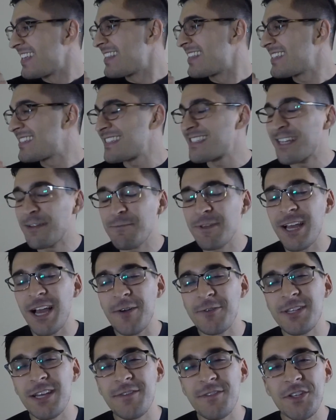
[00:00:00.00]
this is something
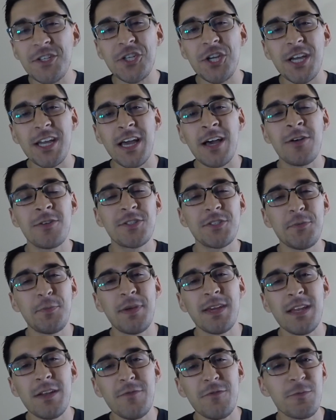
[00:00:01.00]
I would definitely check out, so
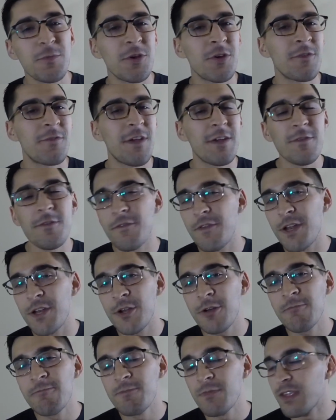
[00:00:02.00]
pick it up from your favorite
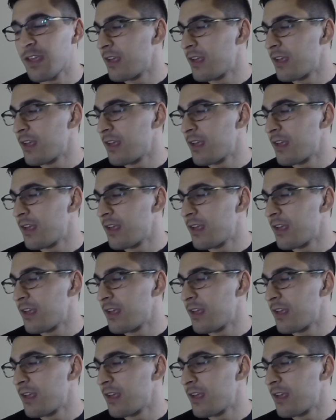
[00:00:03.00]
vendor.